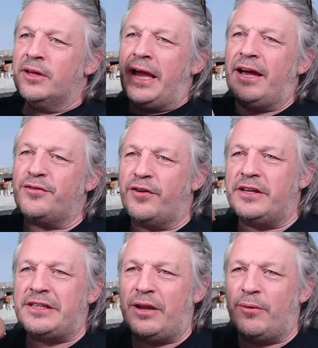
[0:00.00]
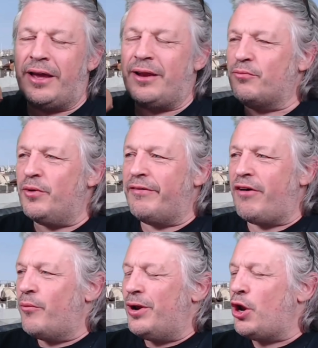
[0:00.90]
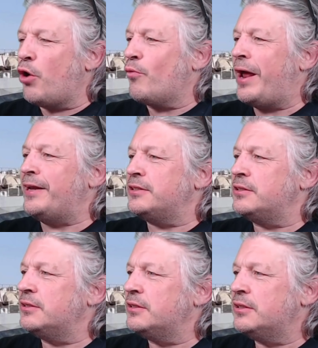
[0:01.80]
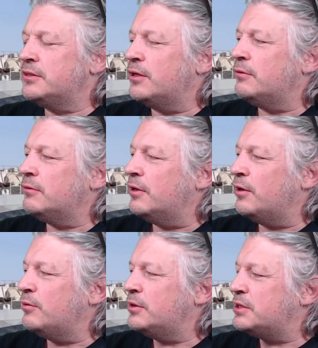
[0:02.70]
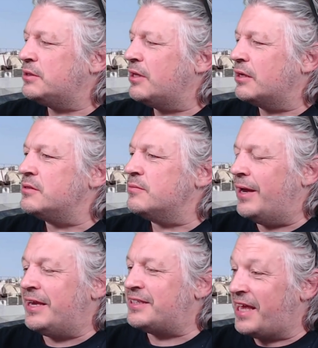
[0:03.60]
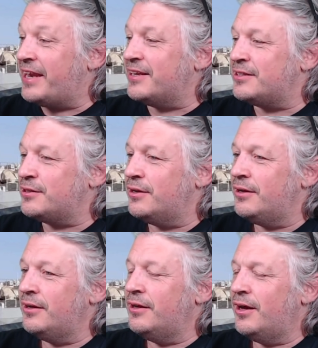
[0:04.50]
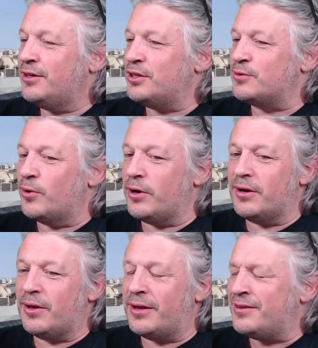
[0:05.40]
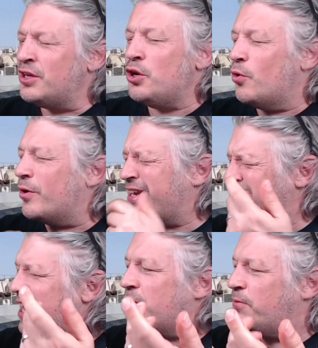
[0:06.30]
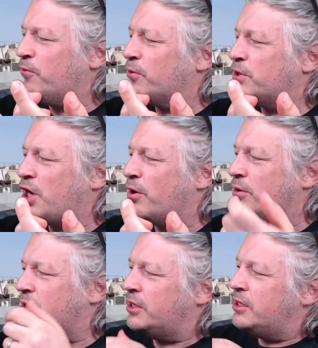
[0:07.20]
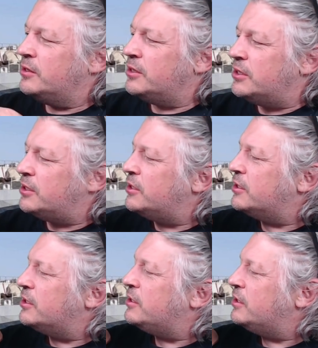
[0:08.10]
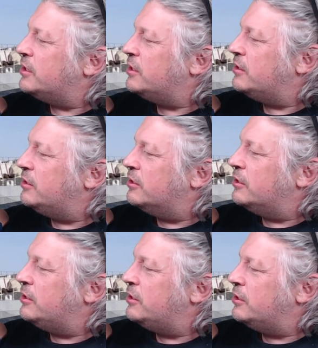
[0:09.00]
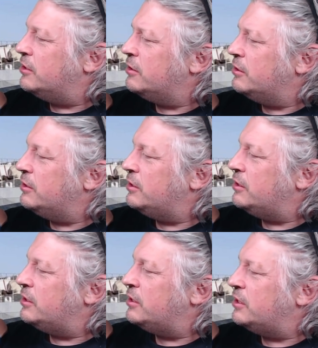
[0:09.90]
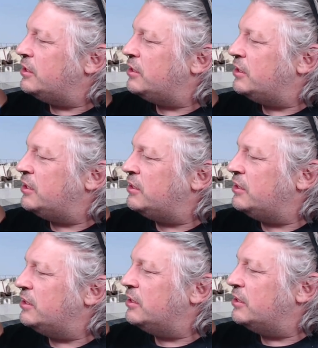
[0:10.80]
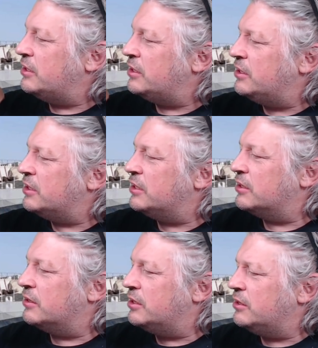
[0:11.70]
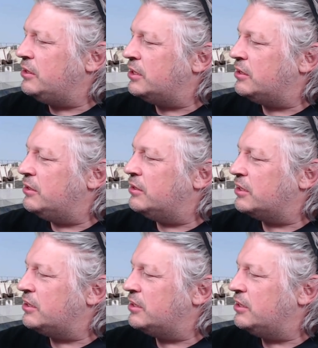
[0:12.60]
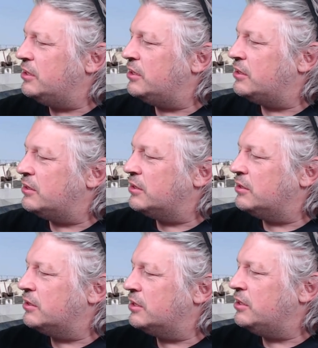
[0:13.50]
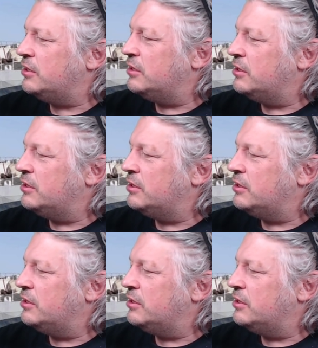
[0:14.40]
catchphrase anyway, and we're not rats, so you know it doesn't make sense. I just want. Did you all get together before the show? We all got together before the show, and I said, "Hey, I'm the king of the world. You have to do what I say." And everyone said, "Okay,